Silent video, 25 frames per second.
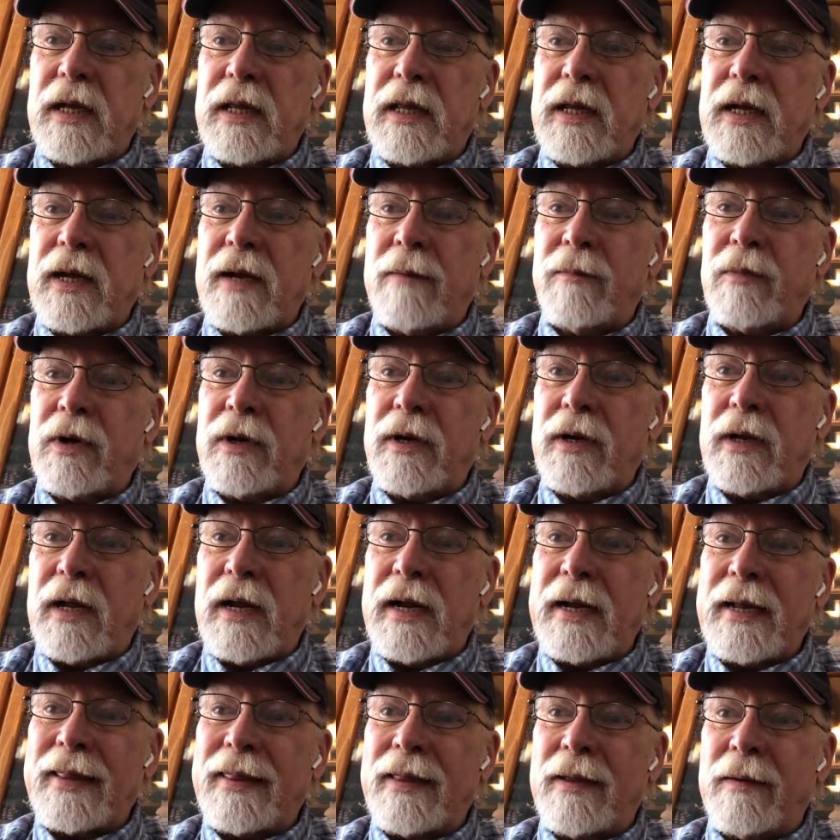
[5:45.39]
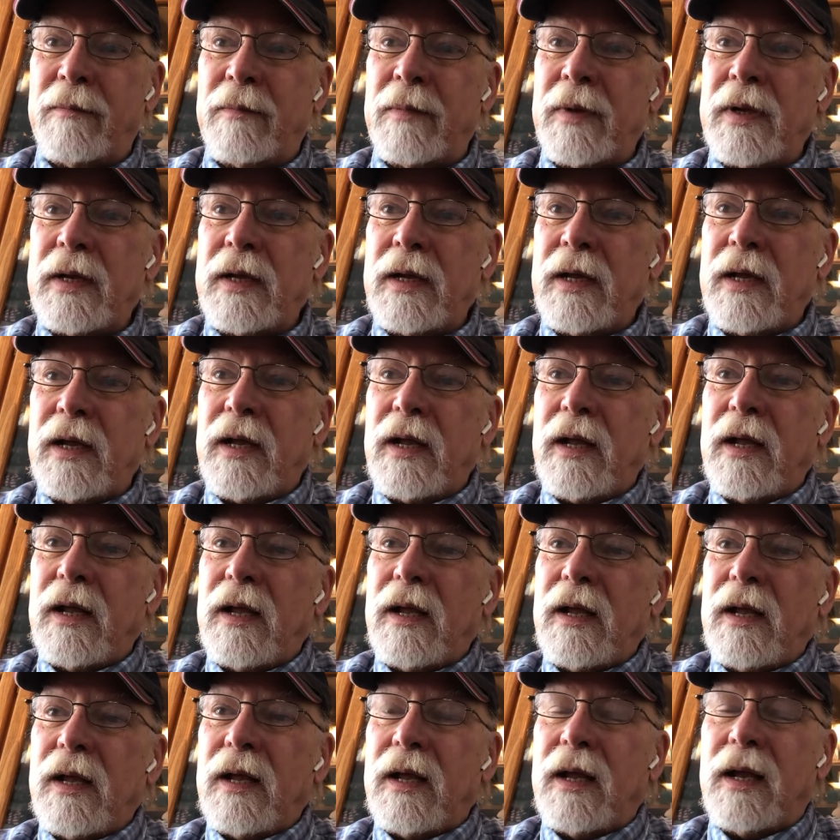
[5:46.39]
I think I'm going to like them
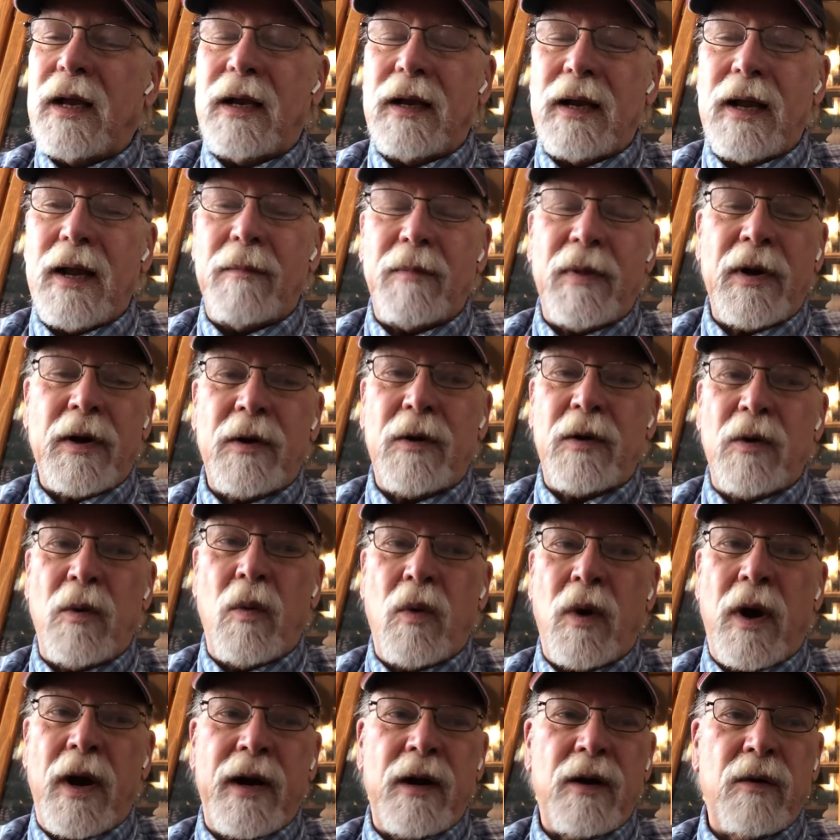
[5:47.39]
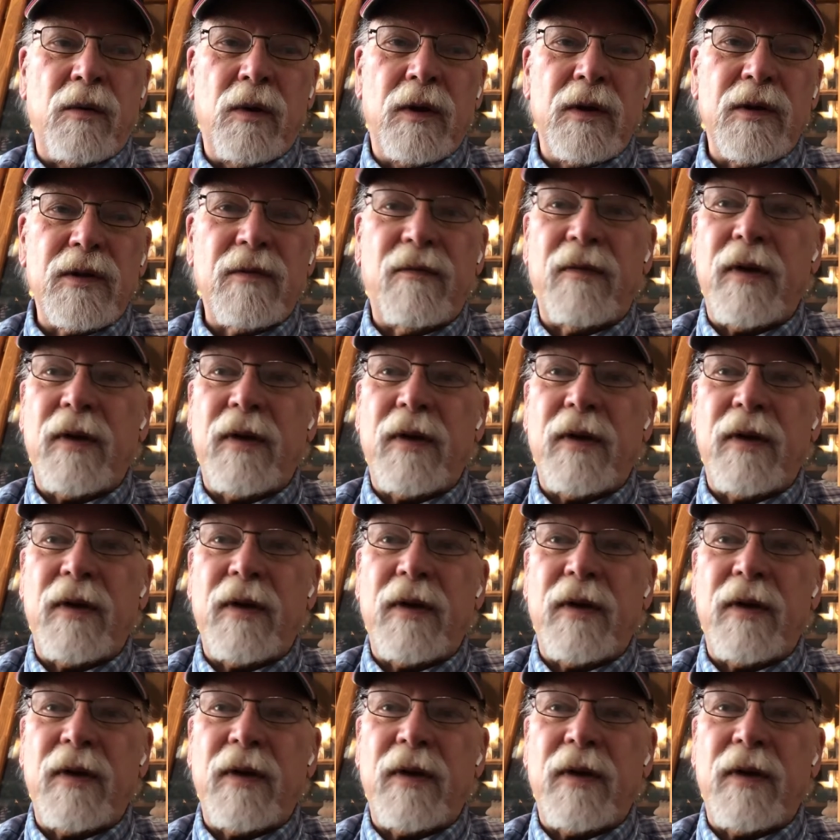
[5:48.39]
a lot better than the wired ones.